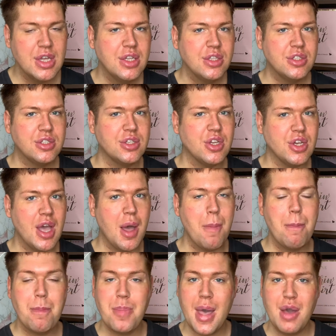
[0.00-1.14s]
So yeah,
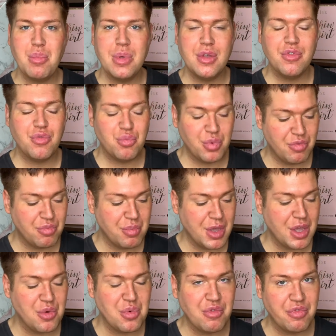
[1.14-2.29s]
bear with
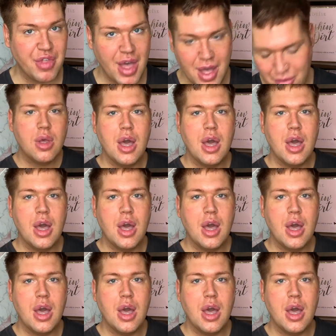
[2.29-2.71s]
me with that.